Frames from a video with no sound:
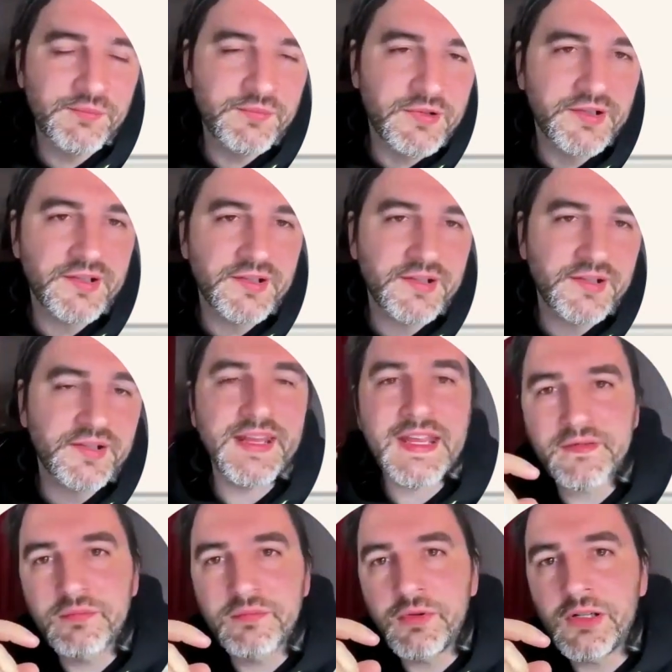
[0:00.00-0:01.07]
part and the
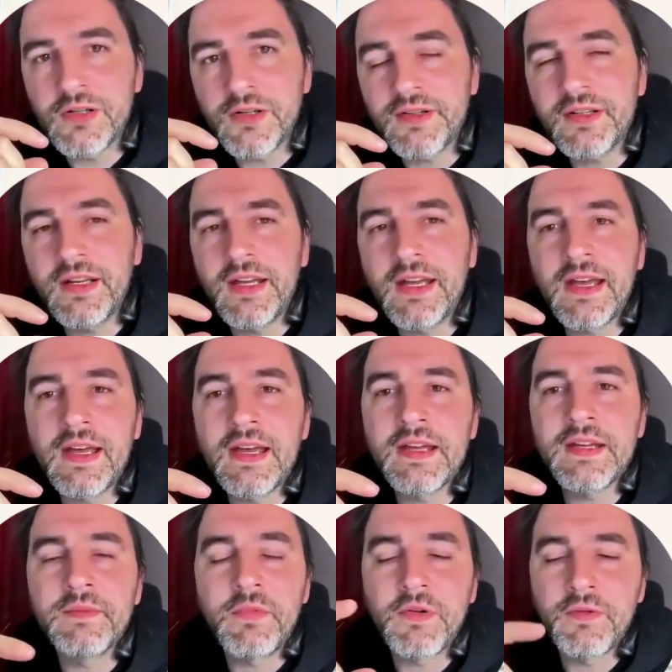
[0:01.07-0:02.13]
answer part,
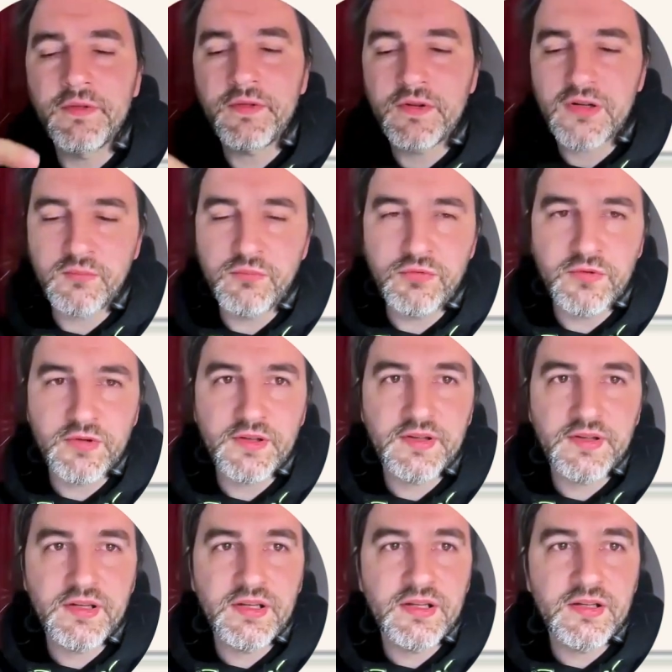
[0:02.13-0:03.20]
and both are important.